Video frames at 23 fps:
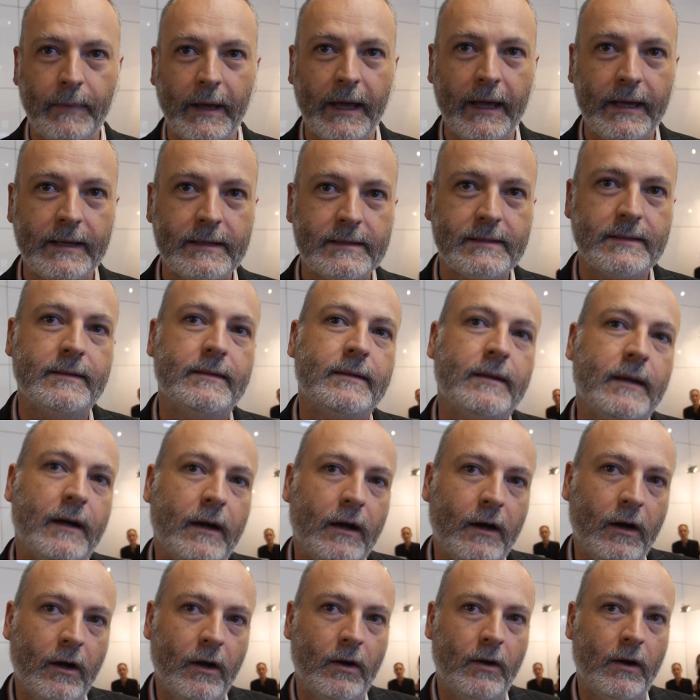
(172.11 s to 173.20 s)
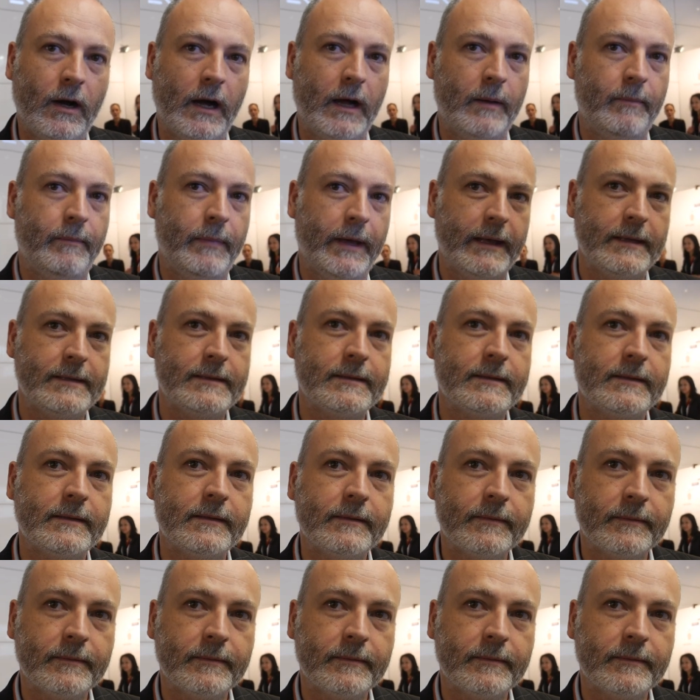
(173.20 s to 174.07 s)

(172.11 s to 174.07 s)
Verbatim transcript: based, or ARM based.